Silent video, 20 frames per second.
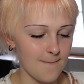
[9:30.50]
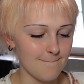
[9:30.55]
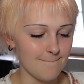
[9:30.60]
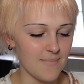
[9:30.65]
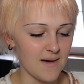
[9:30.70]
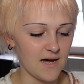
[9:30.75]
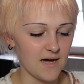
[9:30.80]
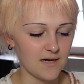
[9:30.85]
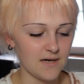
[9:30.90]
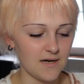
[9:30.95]

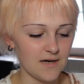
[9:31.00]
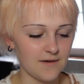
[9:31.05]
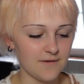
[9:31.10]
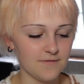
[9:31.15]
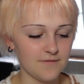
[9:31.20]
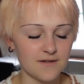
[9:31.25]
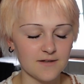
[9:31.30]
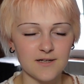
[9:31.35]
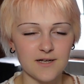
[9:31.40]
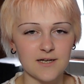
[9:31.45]
but I
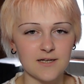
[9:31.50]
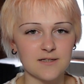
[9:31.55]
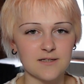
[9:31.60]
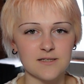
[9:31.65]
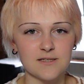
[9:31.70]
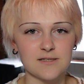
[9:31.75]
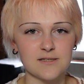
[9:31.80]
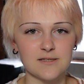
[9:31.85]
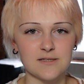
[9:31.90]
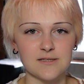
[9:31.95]
feel like
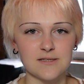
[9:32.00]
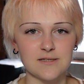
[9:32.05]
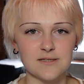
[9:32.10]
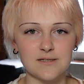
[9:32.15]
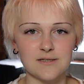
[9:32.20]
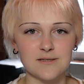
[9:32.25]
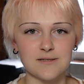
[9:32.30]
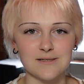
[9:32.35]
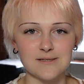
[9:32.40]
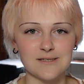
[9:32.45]
this is
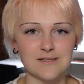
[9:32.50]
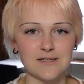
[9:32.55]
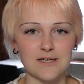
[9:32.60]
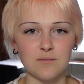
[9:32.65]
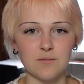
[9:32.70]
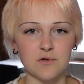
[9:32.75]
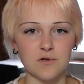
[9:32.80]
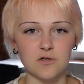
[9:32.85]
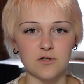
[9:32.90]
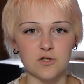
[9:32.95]

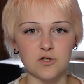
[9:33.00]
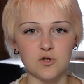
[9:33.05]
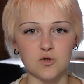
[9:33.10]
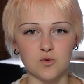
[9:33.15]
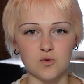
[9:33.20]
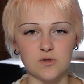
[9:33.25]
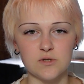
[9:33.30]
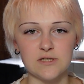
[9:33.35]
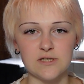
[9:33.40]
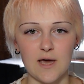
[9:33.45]
similar
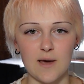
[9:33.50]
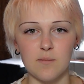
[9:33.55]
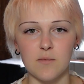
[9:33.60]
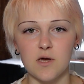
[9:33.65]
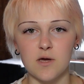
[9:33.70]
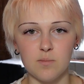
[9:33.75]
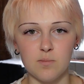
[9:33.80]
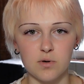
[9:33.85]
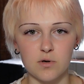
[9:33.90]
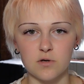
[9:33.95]
to
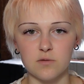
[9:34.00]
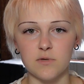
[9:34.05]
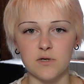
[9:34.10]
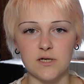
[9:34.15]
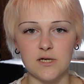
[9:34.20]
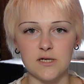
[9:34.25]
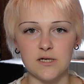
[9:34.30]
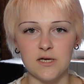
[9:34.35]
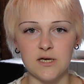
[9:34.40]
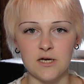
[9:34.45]

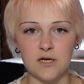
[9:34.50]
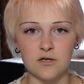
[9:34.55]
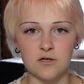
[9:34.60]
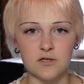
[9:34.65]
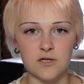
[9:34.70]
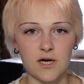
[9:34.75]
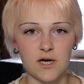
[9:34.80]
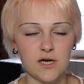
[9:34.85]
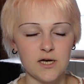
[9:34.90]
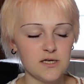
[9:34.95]
semi-permanent hair
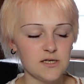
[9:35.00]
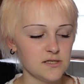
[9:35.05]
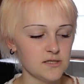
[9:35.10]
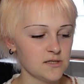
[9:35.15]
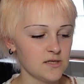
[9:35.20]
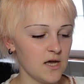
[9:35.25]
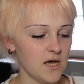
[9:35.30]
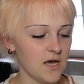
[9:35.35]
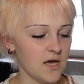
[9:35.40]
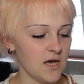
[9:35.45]

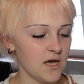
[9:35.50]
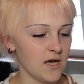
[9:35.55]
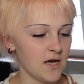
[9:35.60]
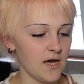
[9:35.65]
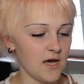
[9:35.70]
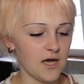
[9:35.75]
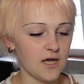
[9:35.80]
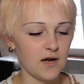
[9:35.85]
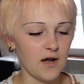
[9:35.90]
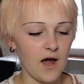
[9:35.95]
dyes,
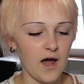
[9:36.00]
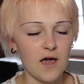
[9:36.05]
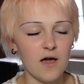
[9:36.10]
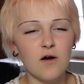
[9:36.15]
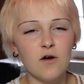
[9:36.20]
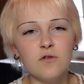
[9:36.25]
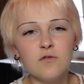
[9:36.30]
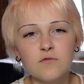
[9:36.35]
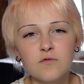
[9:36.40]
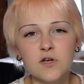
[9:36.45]
and I
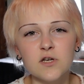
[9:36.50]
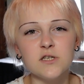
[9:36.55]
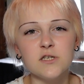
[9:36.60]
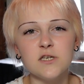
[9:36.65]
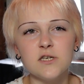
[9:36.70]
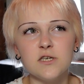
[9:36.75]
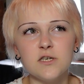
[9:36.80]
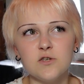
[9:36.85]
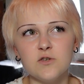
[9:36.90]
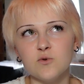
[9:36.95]
already
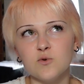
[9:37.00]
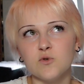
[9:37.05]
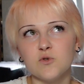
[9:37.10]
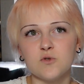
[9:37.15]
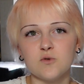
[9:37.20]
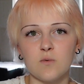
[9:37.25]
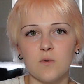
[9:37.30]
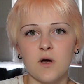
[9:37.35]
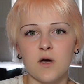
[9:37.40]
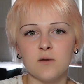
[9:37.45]

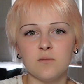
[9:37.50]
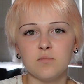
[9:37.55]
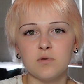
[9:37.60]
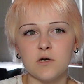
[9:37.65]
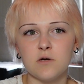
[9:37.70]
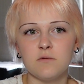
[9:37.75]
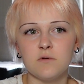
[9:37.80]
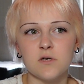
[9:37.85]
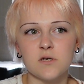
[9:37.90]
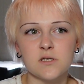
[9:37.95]
used one
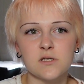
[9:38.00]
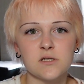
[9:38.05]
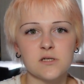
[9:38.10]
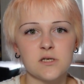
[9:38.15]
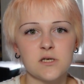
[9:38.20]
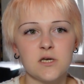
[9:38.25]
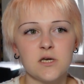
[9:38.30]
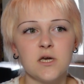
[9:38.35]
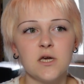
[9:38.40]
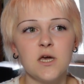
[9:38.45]

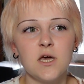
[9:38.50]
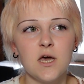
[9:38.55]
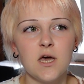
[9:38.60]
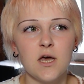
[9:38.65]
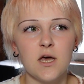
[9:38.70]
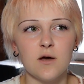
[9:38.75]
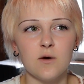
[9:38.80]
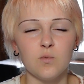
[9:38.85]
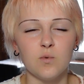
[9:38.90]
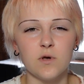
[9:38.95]
previously
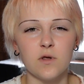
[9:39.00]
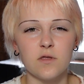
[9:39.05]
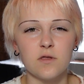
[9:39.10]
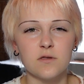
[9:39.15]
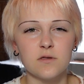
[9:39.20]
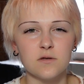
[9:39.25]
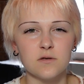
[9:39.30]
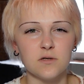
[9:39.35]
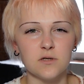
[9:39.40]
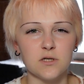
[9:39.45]

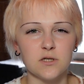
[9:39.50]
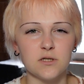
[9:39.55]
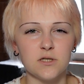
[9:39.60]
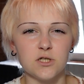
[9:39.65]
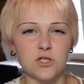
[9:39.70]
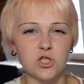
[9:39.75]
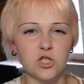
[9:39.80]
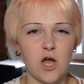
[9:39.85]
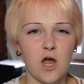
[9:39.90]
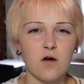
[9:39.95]
with the
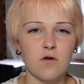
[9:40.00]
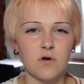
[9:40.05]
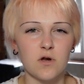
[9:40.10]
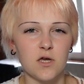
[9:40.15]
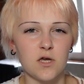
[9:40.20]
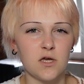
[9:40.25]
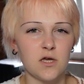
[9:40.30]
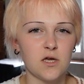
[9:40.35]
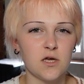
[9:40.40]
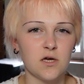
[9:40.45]

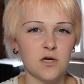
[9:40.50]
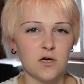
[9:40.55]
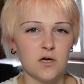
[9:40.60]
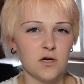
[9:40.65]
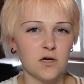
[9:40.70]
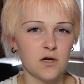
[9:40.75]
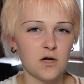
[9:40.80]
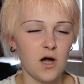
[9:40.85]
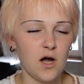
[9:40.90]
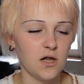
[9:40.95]
cherry
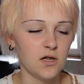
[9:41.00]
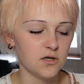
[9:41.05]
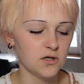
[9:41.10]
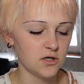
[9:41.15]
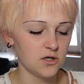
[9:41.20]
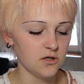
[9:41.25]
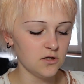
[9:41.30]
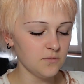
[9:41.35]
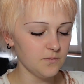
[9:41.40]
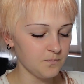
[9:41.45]

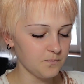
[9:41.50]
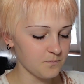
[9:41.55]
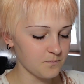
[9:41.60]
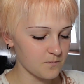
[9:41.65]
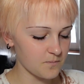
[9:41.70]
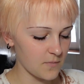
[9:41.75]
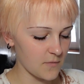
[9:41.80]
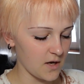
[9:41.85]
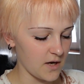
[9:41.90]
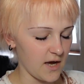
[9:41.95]
color,
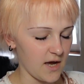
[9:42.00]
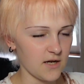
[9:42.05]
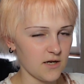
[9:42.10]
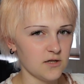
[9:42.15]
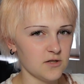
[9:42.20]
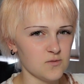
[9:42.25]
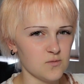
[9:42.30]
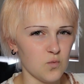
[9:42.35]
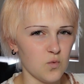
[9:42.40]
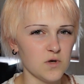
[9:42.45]
and
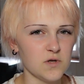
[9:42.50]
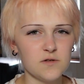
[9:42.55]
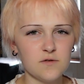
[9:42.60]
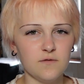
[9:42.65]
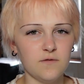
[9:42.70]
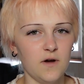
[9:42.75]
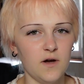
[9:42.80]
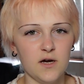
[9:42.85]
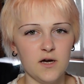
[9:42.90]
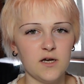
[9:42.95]
it was
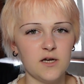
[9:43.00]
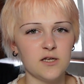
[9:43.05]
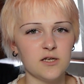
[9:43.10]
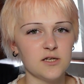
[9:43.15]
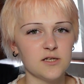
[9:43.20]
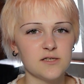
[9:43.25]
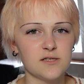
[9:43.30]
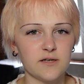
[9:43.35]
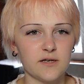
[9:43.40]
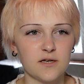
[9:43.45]
fine.
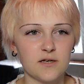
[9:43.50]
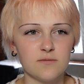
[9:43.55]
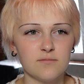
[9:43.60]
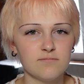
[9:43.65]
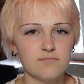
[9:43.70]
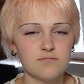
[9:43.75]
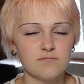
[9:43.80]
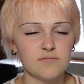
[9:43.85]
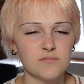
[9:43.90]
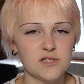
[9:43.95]
It's like
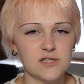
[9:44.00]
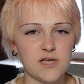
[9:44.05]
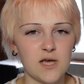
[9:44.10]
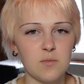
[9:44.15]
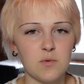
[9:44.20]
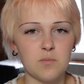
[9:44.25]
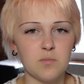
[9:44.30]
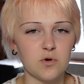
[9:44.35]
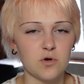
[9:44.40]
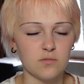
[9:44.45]

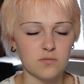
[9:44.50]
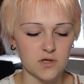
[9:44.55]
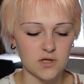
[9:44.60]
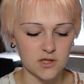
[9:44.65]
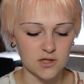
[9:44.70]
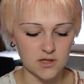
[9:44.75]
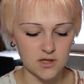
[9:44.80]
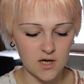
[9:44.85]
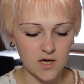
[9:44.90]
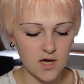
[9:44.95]
semi-permanent